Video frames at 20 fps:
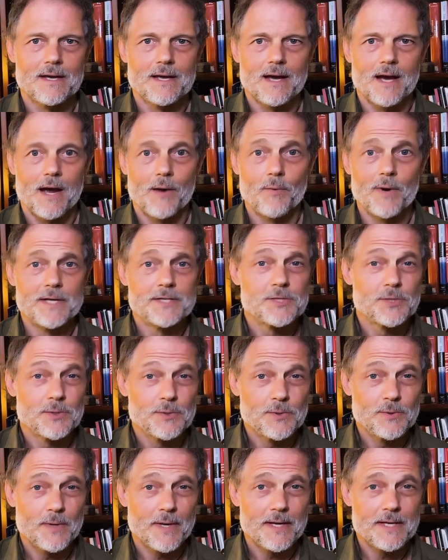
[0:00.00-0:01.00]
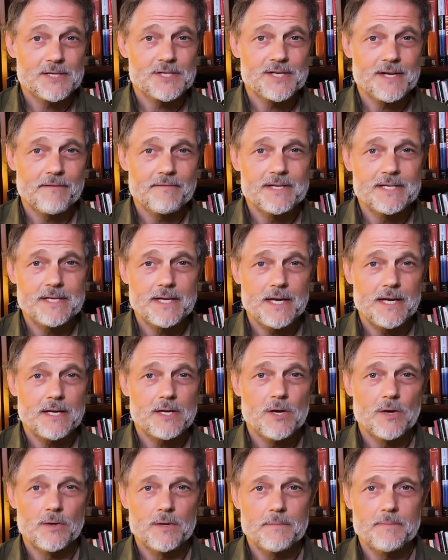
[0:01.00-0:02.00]
I went to a 7-day
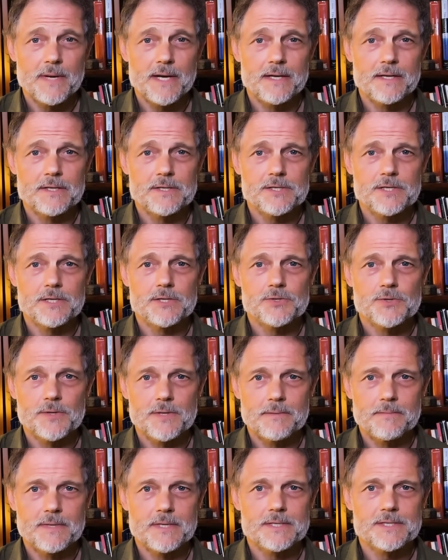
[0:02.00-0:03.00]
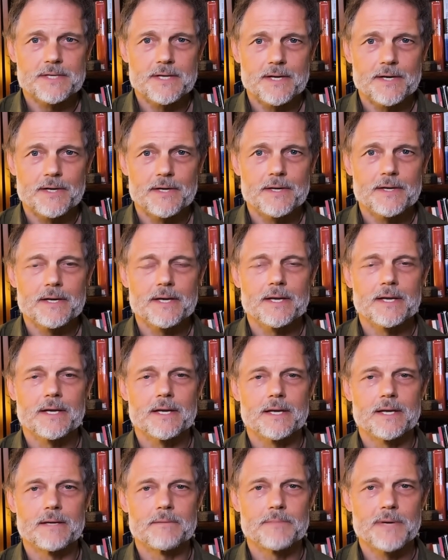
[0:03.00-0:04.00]
codependency treatment center
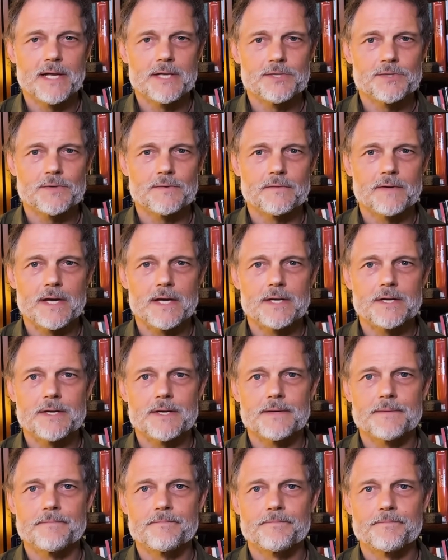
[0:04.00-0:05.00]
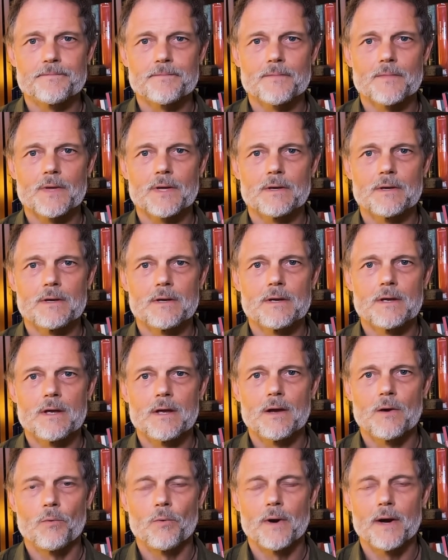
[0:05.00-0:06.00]
in Pennsylvania
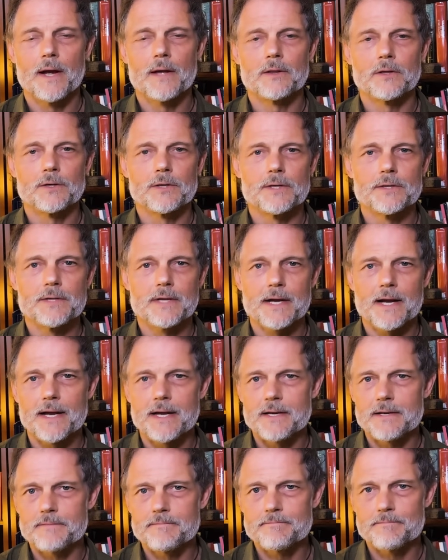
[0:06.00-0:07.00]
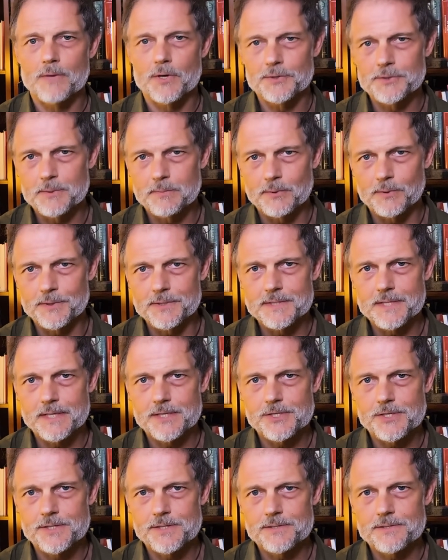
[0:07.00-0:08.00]
where I learned that I had multiple
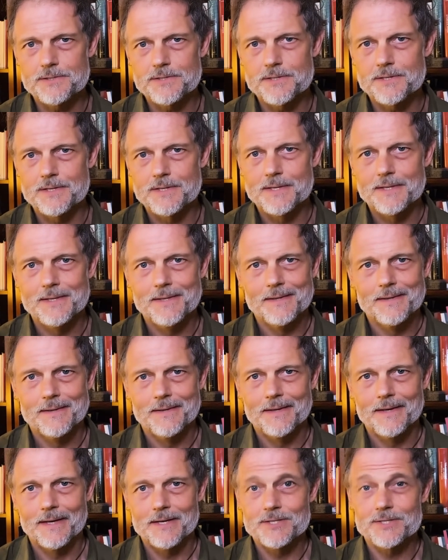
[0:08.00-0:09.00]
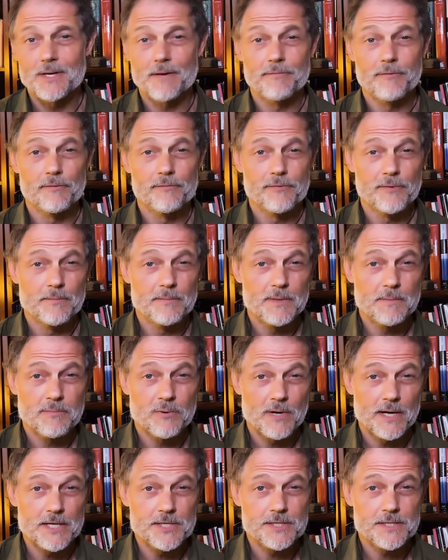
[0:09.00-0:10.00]
addictions. I suffered from
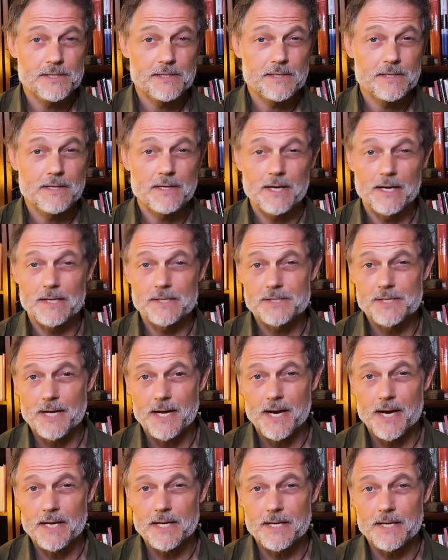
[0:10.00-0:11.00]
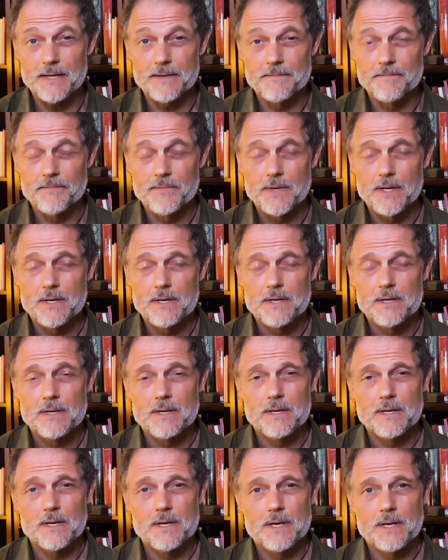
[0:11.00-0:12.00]
depression, anxiety,
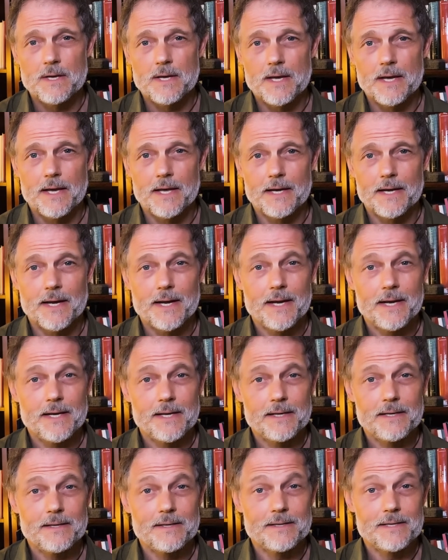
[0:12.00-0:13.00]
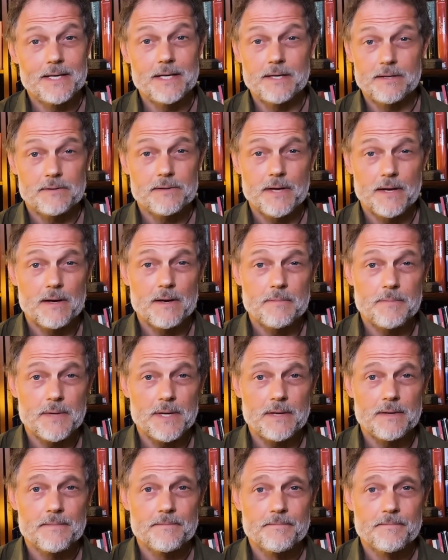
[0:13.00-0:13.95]
and I needed therapy.